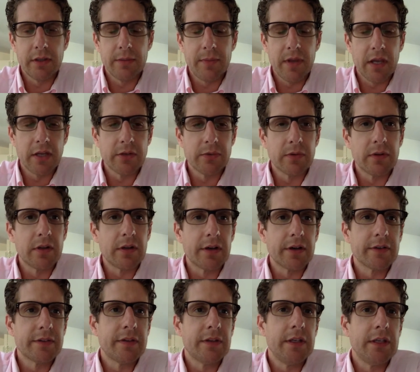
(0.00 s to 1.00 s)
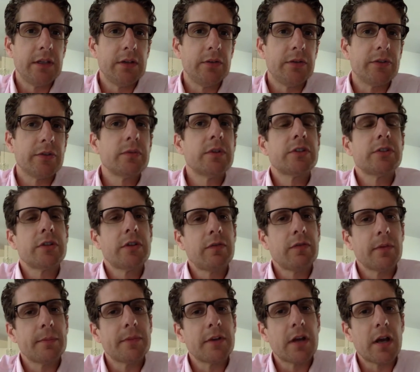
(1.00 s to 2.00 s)
Emmanuel Lartey, who is originally
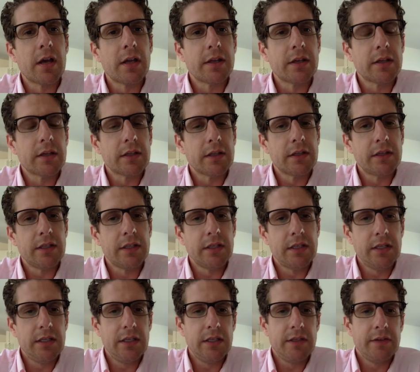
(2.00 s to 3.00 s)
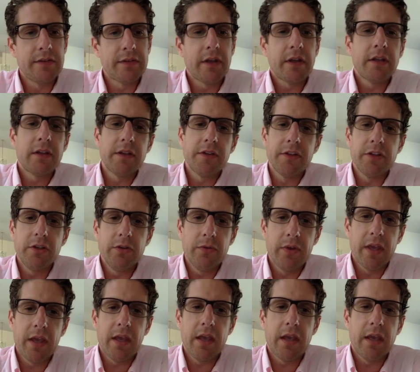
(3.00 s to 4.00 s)
from Ghana, and then he studied in the
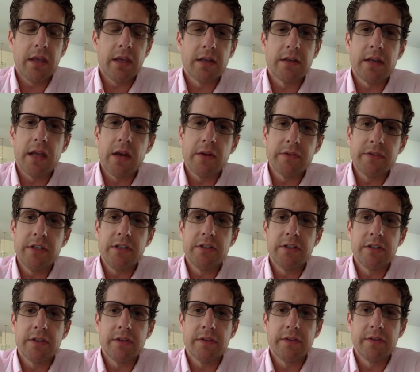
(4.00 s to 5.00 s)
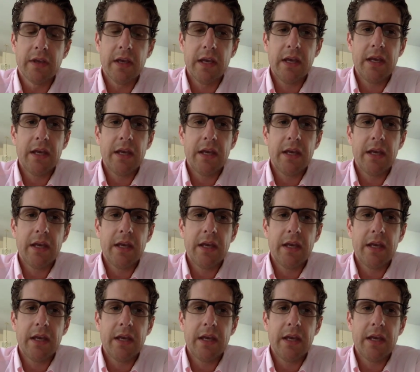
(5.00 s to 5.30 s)
UK and now teaches